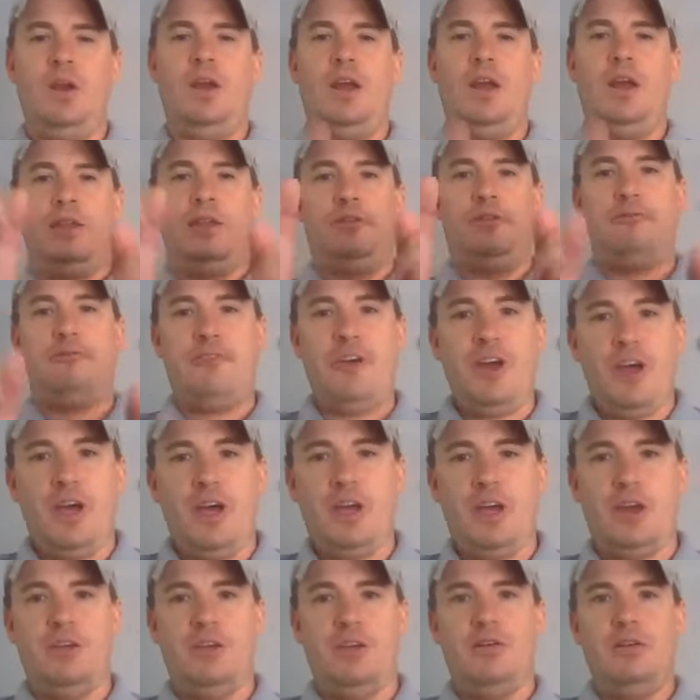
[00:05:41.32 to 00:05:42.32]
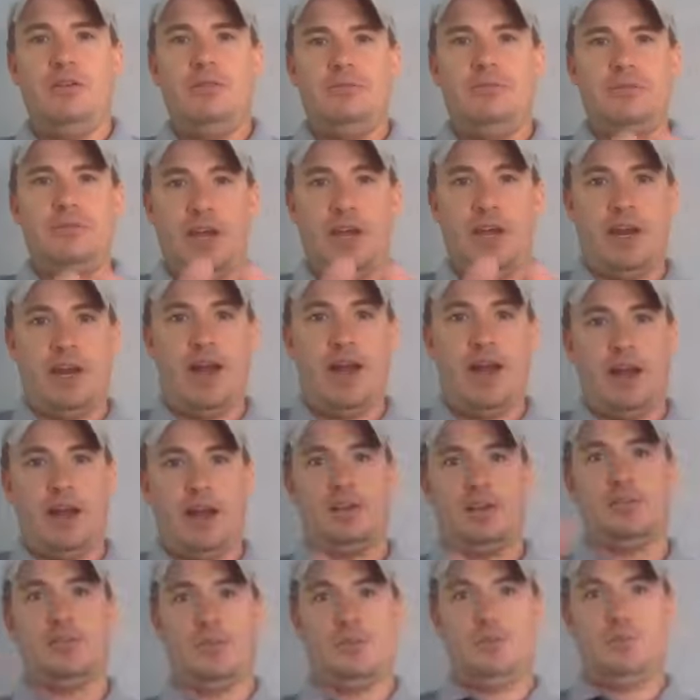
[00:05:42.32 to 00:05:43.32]
And the Fed then
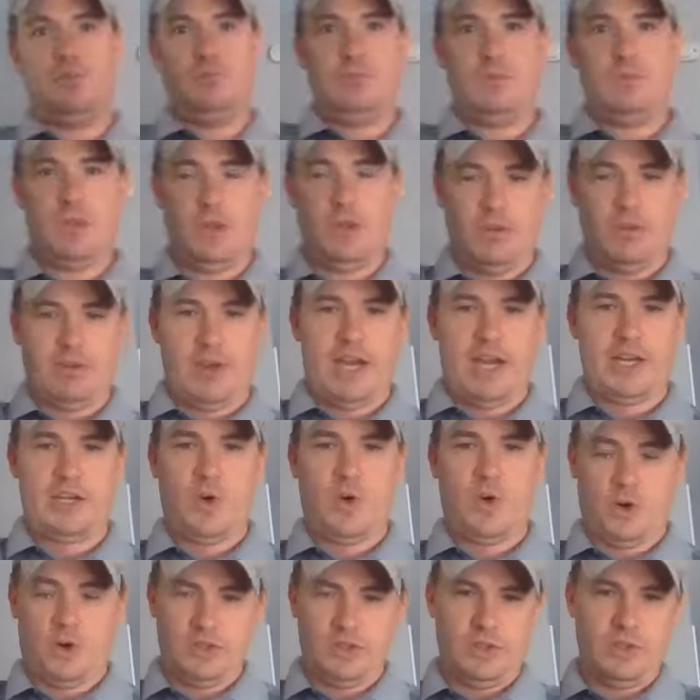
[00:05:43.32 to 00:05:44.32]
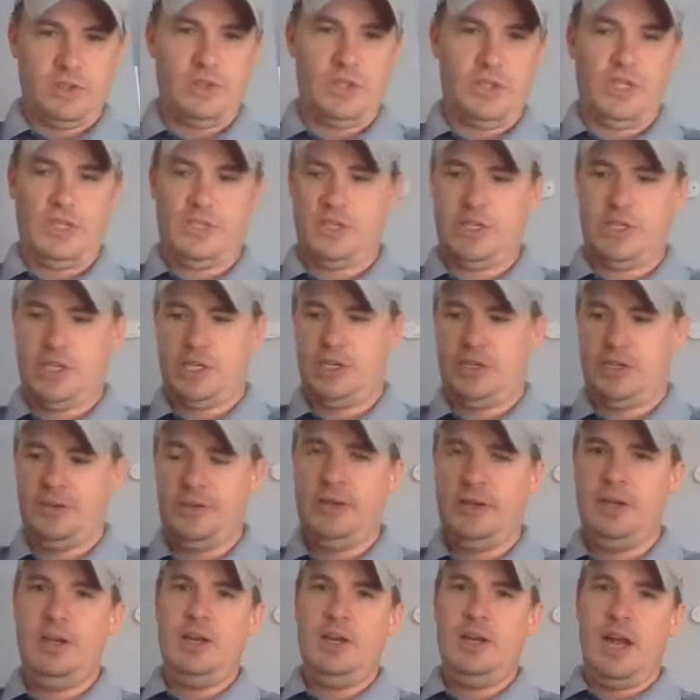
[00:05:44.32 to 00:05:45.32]
has their headquarters in DC,
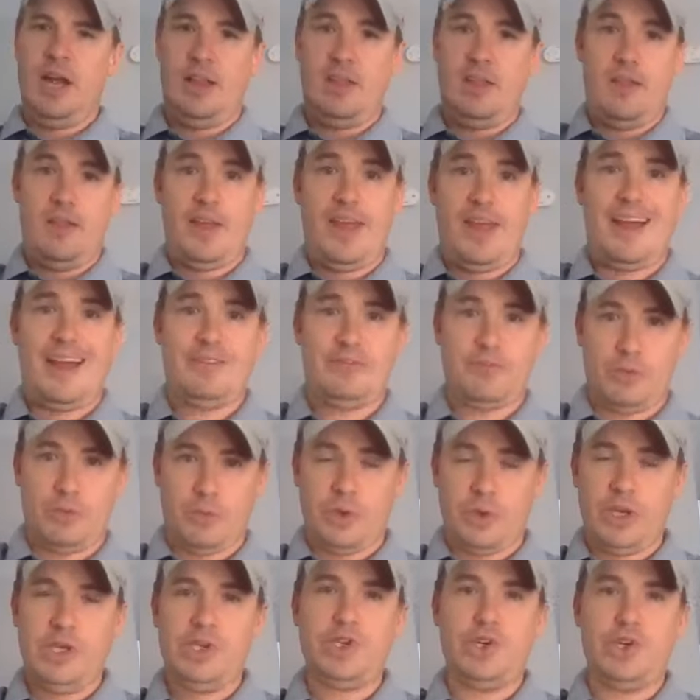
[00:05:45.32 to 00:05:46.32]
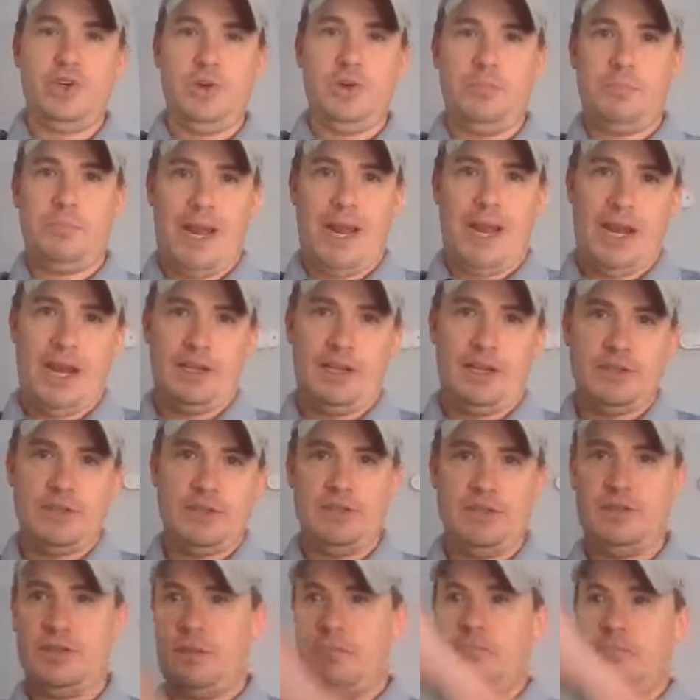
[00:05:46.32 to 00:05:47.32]
and then they have regional
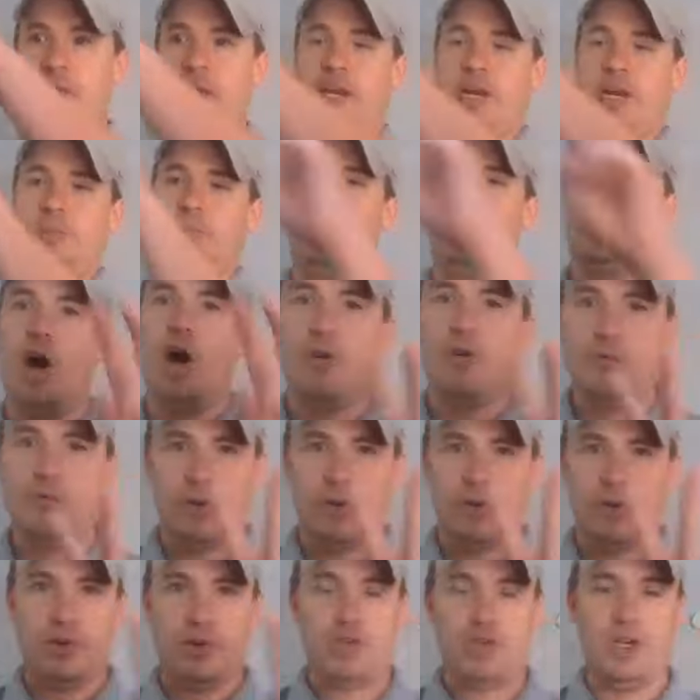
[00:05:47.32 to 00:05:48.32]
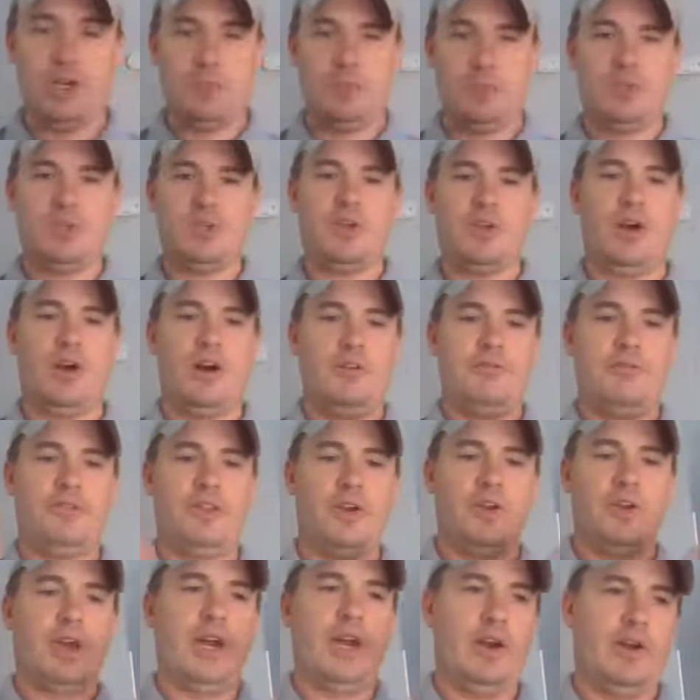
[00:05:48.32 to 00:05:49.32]
banks that make up governorships of
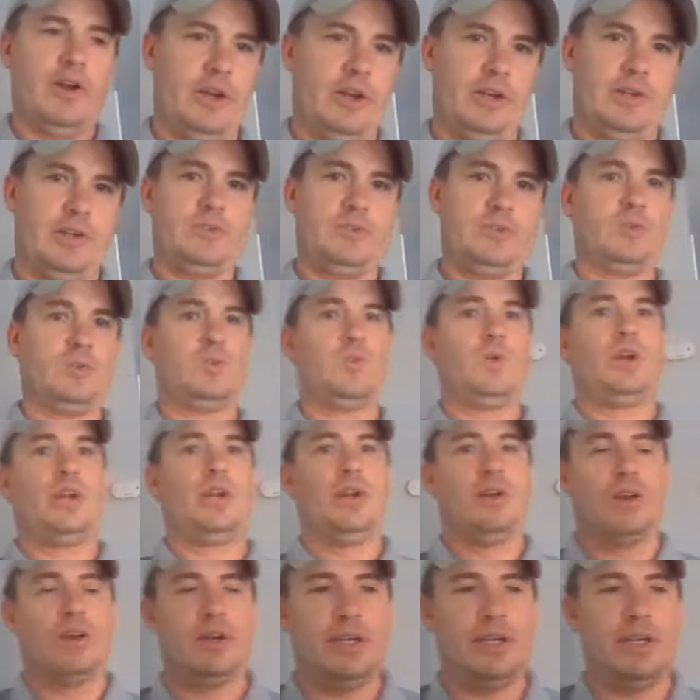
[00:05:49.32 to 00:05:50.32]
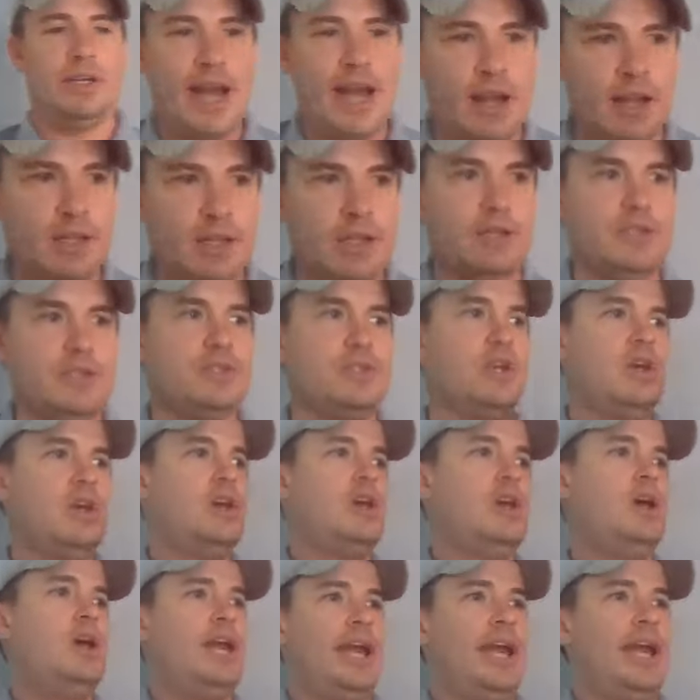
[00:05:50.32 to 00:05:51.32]
their areas. There's one here in Dallas,
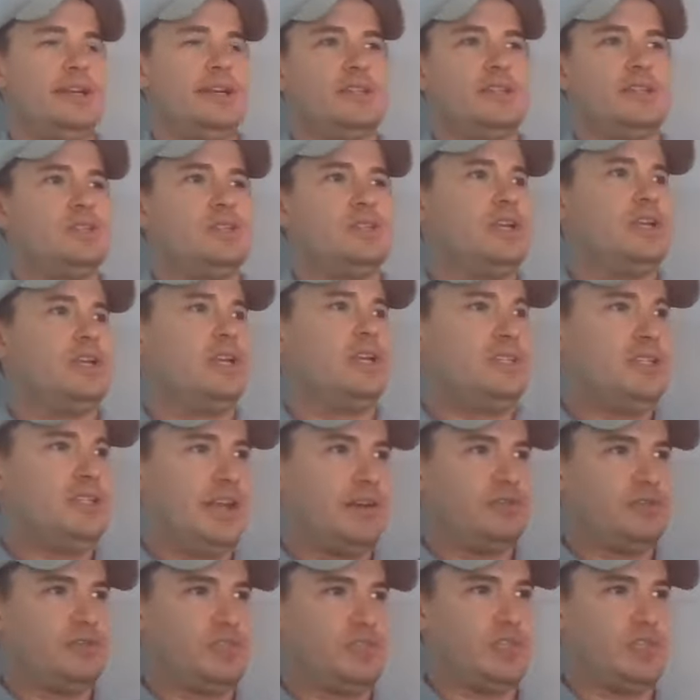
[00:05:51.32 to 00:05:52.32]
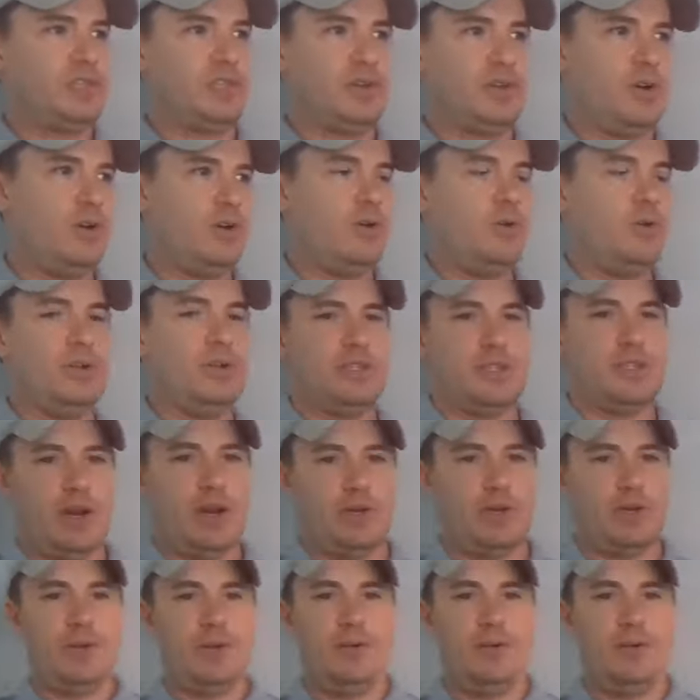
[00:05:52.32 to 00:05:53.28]
Kansas City, San Francisco, et cetera.